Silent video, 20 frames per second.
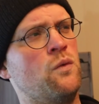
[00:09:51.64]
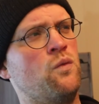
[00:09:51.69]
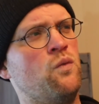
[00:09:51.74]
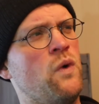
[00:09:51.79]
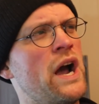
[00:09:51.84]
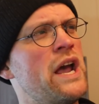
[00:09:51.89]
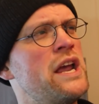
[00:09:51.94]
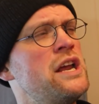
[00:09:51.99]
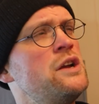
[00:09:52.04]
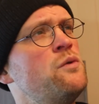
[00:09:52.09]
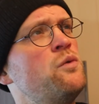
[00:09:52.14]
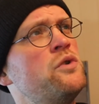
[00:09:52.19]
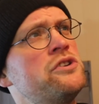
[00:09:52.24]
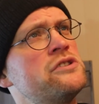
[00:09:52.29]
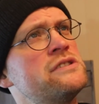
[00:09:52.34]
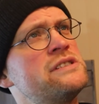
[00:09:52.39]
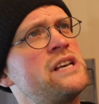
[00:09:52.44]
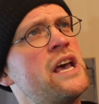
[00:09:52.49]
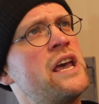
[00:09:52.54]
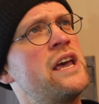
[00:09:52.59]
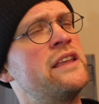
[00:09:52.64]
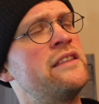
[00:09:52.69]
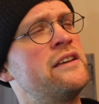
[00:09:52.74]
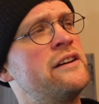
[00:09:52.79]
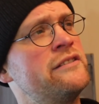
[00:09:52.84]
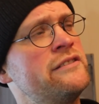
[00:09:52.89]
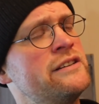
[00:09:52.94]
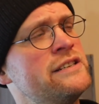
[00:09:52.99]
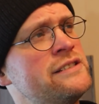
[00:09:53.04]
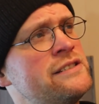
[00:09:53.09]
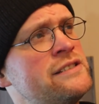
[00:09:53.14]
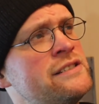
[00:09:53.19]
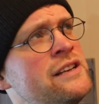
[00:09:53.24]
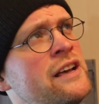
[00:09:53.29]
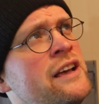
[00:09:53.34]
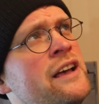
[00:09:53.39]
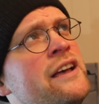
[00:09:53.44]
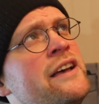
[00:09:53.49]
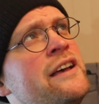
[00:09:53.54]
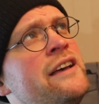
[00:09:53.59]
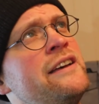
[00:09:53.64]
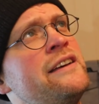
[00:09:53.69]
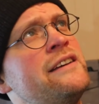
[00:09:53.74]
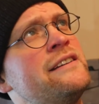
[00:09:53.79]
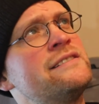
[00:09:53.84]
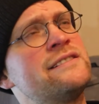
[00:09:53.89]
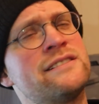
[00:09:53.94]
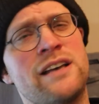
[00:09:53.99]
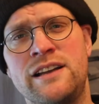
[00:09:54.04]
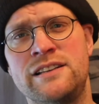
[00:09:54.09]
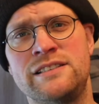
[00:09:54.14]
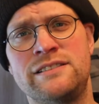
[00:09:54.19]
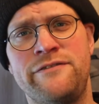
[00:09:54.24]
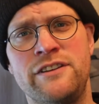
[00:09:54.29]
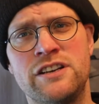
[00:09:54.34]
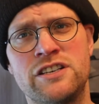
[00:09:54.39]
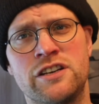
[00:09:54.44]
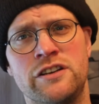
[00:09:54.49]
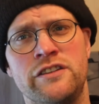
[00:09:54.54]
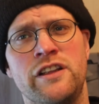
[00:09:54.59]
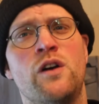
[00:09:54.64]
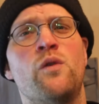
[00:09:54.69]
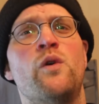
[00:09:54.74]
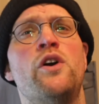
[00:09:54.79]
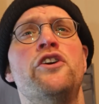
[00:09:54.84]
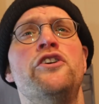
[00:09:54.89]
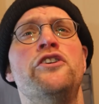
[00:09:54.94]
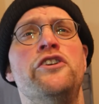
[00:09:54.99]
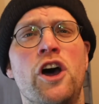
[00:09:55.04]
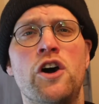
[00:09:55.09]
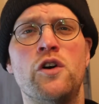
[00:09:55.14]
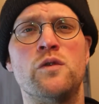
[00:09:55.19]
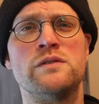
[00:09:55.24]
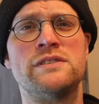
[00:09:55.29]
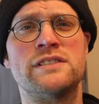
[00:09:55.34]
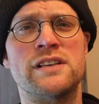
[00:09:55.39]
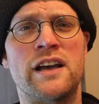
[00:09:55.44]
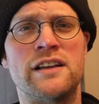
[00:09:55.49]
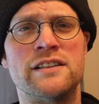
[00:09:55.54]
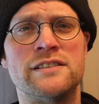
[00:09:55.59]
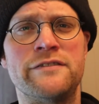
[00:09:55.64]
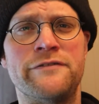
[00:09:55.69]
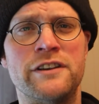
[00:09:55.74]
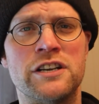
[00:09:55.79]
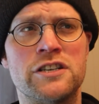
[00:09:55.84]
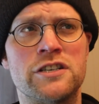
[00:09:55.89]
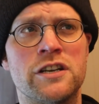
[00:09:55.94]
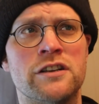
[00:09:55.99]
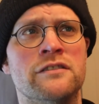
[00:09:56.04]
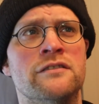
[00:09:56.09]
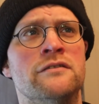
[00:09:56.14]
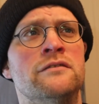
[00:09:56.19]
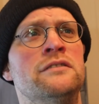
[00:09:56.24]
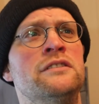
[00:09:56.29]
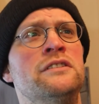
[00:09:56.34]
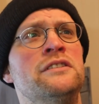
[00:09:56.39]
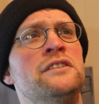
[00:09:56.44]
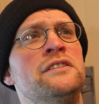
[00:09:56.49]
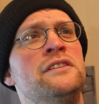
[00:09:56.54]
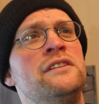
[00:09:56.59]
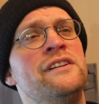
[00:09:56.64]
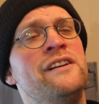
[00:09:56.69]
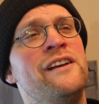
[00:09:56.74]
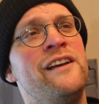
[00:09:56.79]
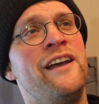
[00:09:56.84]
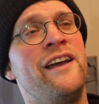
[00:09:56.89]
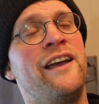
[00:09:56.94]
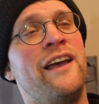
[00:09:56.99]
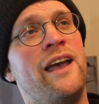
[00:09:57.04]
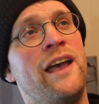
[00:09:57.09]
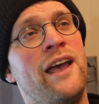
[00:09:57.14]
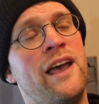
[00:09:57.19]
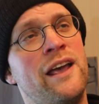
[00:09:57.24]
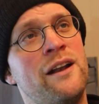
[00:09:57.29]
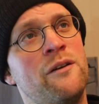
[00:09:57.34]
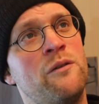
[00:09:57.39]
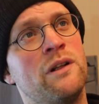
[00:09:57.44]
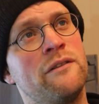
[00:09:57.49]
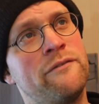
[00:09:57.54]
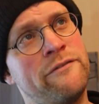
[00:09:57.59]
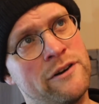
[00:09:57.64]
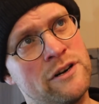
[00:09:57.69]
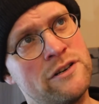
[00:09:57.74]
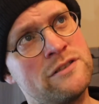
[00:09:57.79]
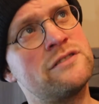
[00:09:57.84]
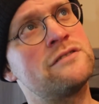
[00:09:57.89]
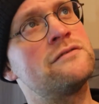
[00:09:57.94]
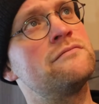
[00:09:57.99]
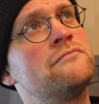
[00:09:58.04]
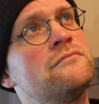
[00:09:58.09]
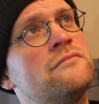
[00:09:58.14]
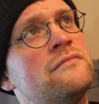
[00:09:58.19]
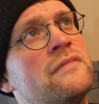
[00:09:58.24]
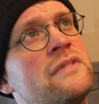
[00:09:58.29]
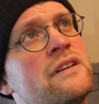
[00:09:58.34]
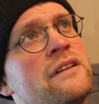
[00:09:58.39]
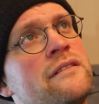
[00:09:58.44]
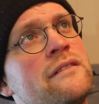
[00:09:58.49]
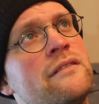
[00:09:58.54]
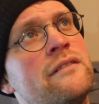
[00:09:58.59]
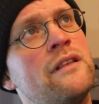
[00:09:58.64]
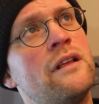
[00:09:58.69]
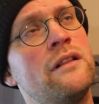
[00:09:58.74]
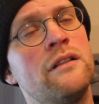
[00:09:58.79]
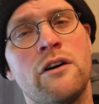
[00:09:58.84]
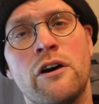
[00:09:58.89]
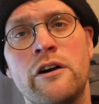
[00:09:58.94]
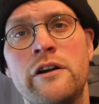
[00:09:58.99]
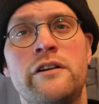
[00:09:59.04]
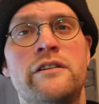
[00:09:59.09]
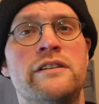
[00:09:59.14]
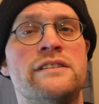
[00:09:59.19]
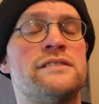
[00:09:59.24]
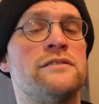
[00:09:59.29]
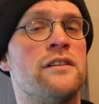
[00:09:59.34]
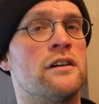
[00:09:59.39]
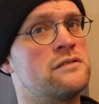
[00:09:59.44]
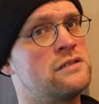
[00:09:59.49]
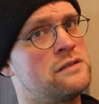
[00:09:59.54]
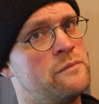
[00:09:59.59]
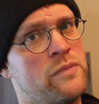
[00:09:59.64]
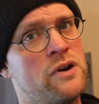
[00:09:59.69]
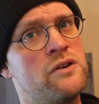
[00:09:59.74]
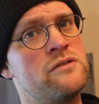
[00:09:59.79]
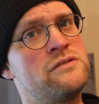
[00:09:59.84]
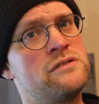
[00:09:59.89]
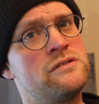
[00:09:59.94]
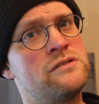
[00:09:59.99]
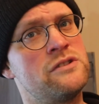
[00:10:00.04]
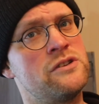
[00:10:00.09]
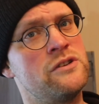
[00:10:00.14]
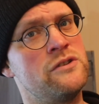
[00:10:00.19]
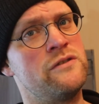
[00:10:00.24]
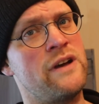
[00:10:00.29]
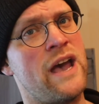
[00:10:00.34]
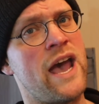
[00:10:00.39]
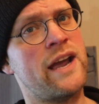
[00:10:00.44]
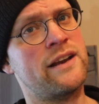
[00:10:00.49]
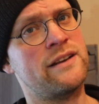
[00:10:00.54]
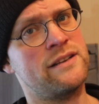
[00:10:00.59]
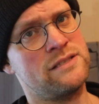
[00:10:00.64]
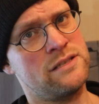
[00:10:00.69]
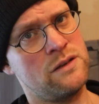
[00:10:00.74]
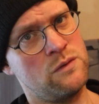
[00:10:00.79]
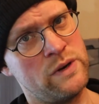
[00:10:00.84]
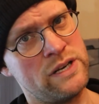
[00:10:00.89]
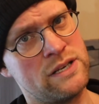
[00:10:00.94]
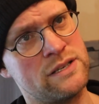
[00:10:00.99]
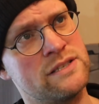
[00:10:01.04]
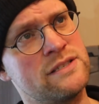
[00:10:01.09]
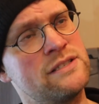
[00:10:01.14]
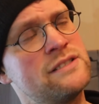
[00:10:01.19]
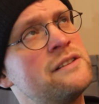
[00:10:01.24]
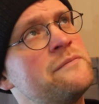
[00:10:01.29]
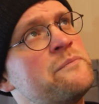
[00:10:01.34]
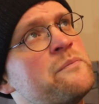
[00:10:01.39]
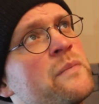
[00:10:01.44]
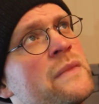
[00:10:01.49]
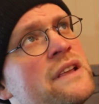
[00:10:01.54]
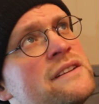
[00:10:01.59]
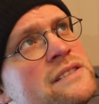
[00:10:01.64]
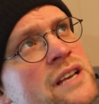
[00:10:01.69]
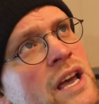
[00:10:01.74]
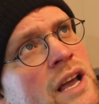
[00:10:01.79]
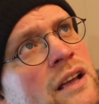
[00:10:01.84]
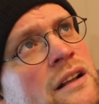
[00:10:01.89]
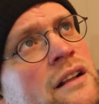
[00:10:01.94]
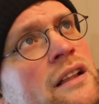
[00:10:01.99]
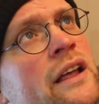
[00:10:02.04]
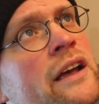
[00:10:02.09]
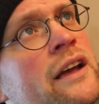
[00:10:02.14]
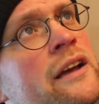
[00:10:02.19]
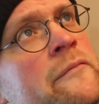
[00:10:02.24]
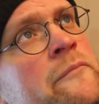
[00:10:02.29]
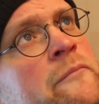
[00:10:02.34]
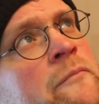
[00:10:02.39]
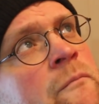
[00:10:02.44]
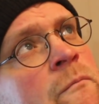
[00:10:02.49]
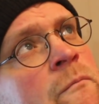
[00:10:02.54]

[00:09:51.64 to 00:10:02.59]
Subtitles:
Why would you say there is science fiction? There were no science fiction. And, well, first, the lawyer is not supposed to act as a witness. Secondly,